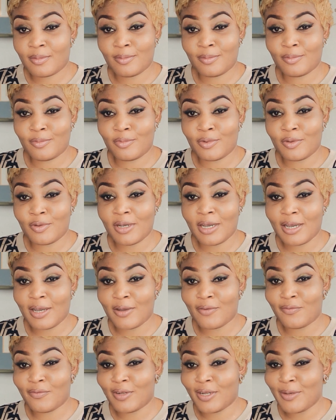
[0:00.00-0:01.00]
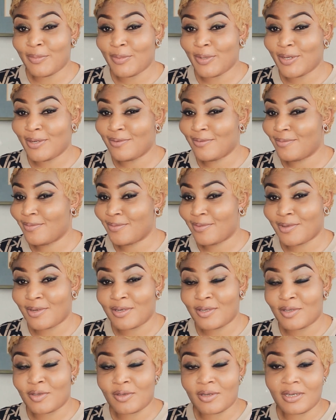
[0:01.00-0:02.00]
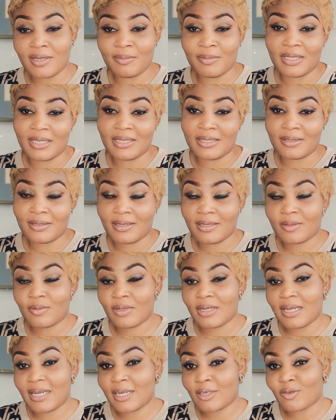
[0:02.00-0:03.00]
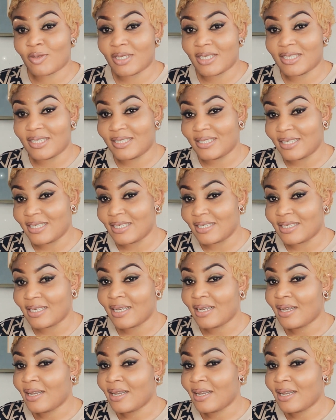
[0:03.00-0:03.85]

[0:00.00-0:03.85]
when you have lemon, turn into lemonade. So that's what I actually did.